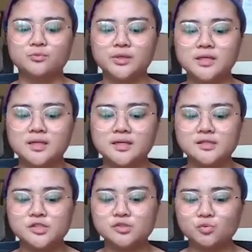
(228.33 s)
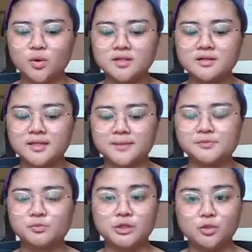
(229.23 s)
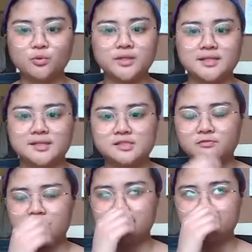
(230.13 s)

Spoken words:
we just one glimpse we know that it's from